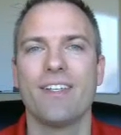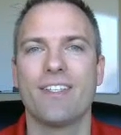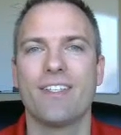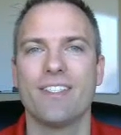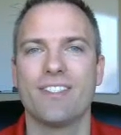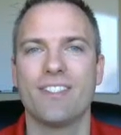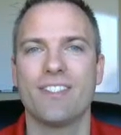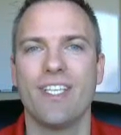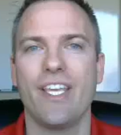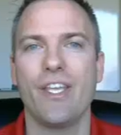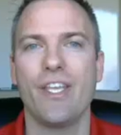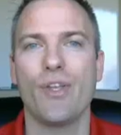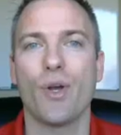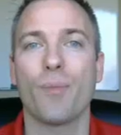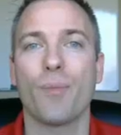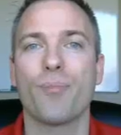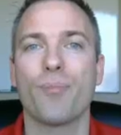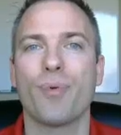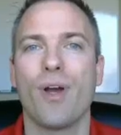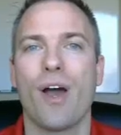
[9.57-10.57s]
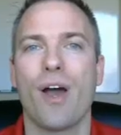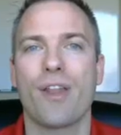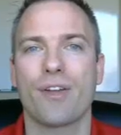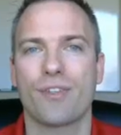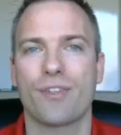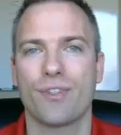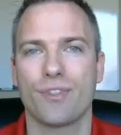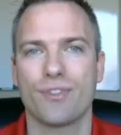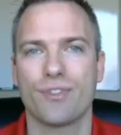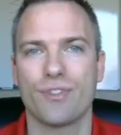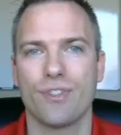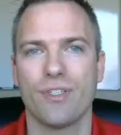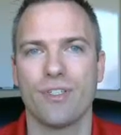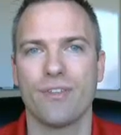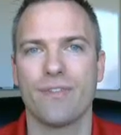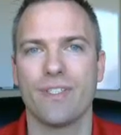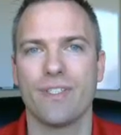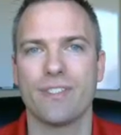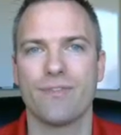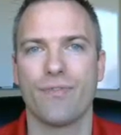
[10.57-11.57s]
to see your product or
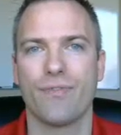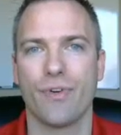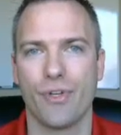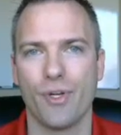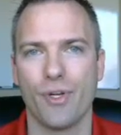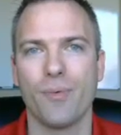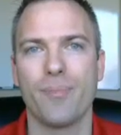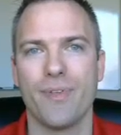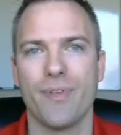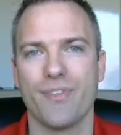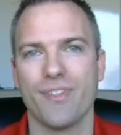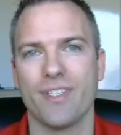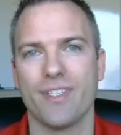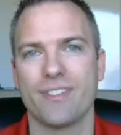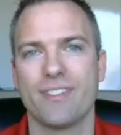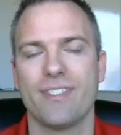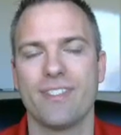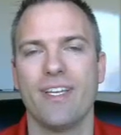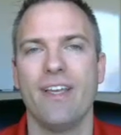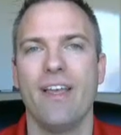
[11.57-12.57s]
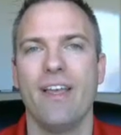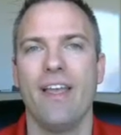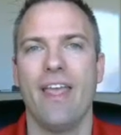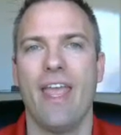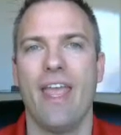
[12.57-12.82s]
service for your business.